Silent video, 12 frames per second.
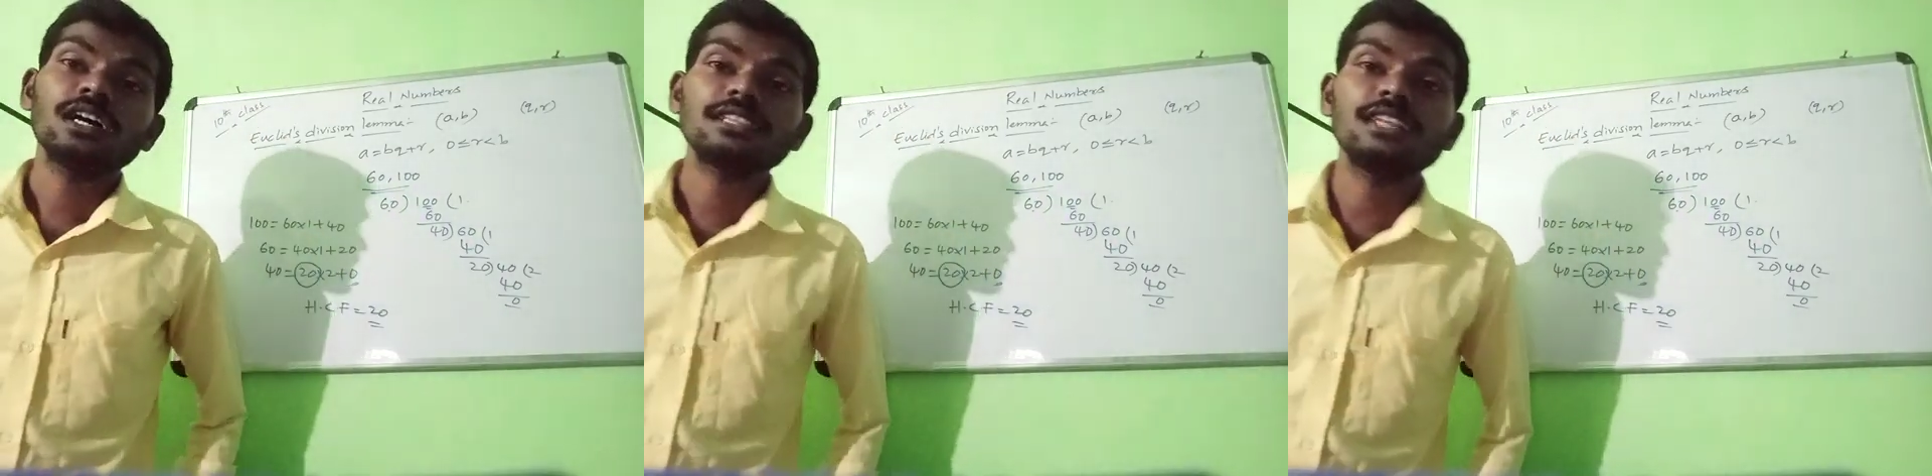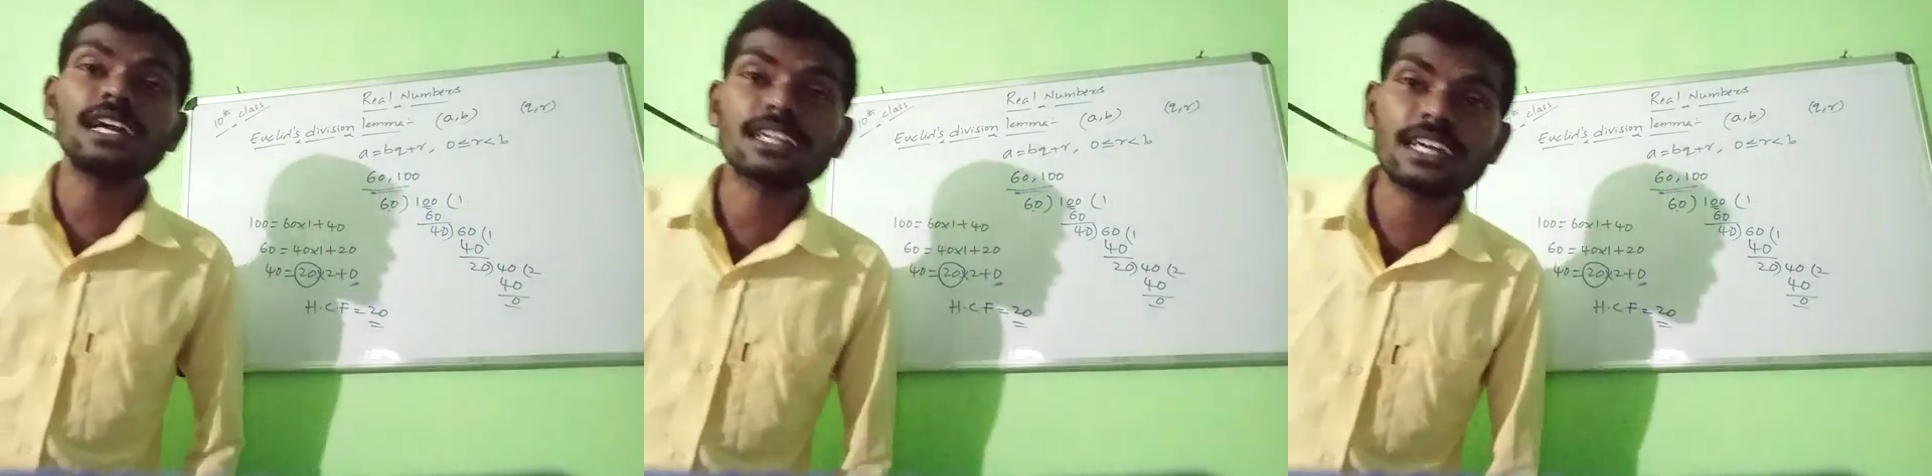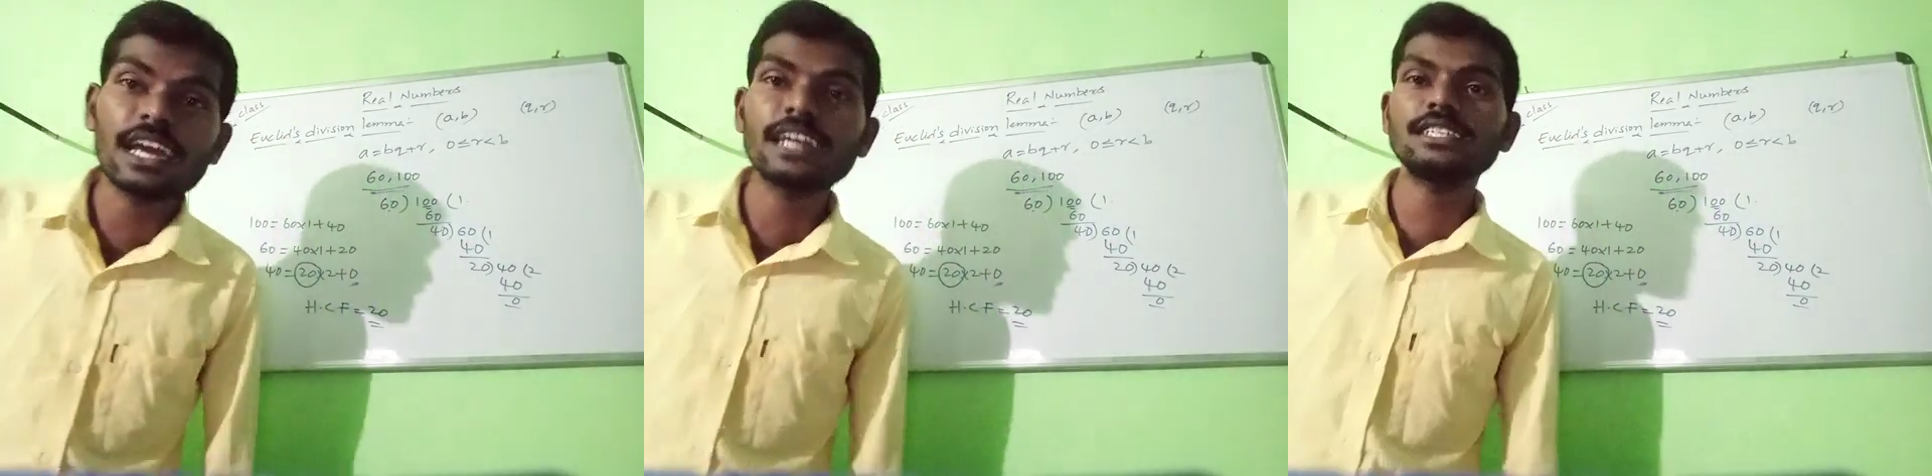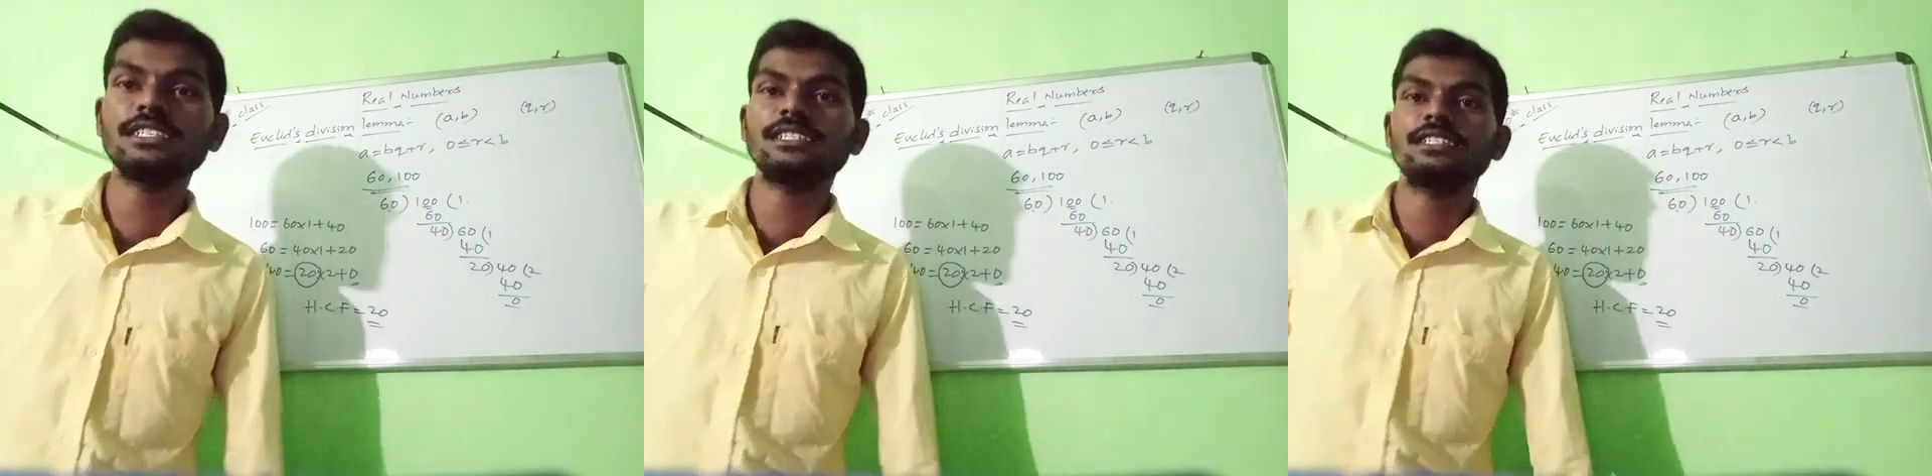that
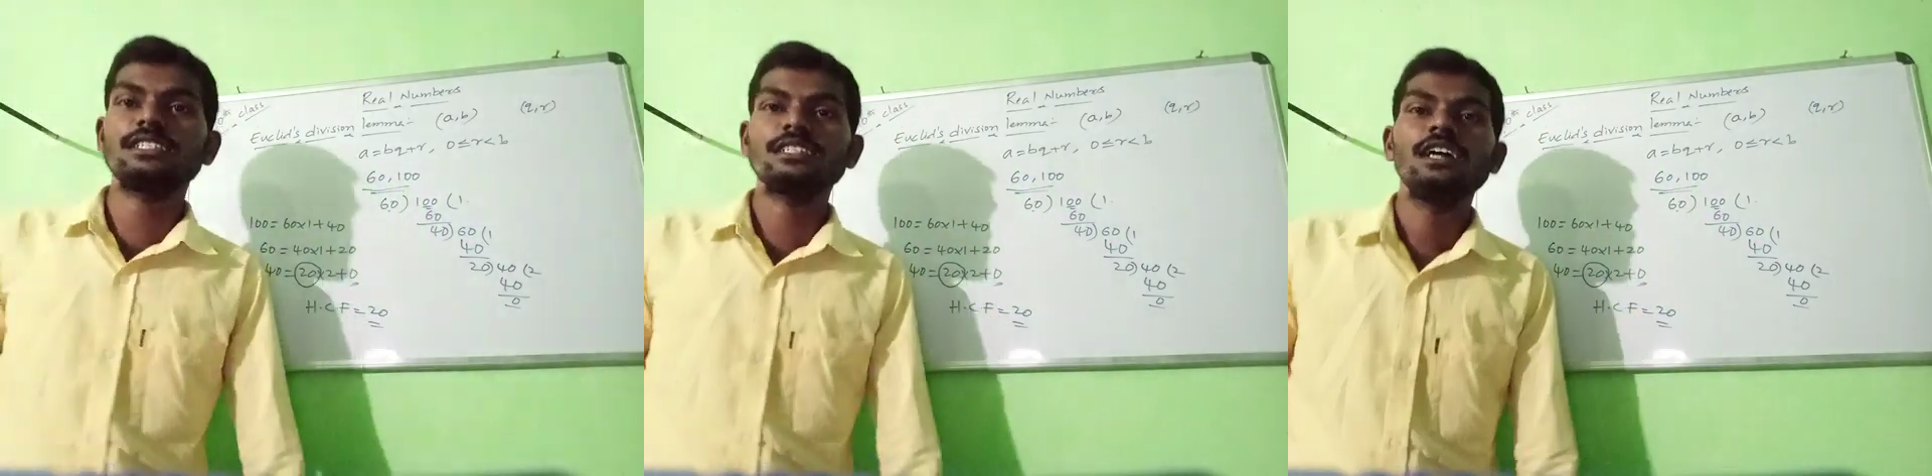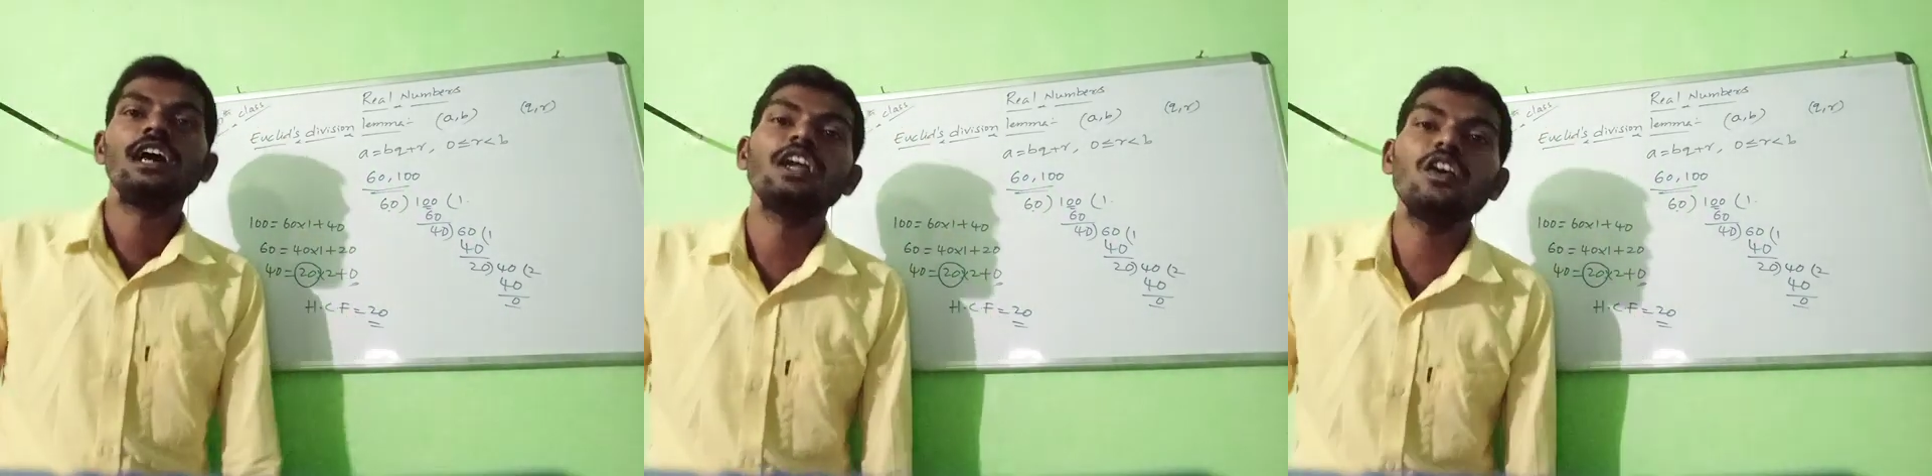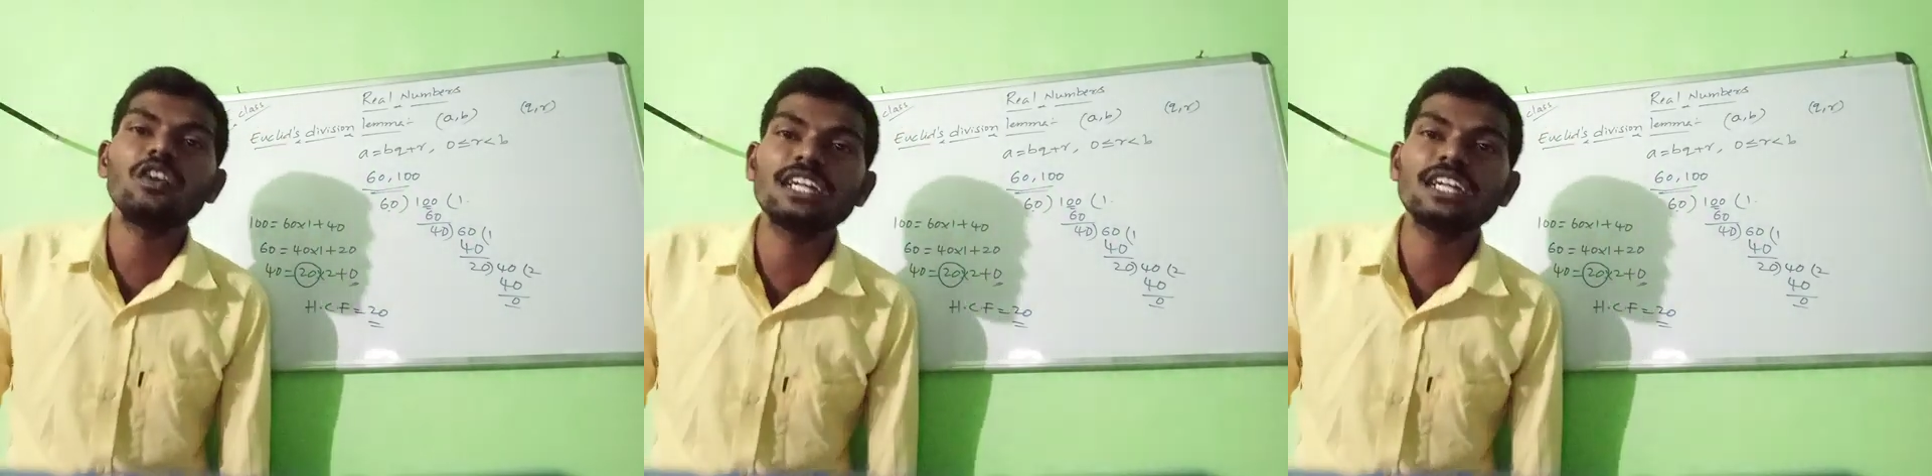case now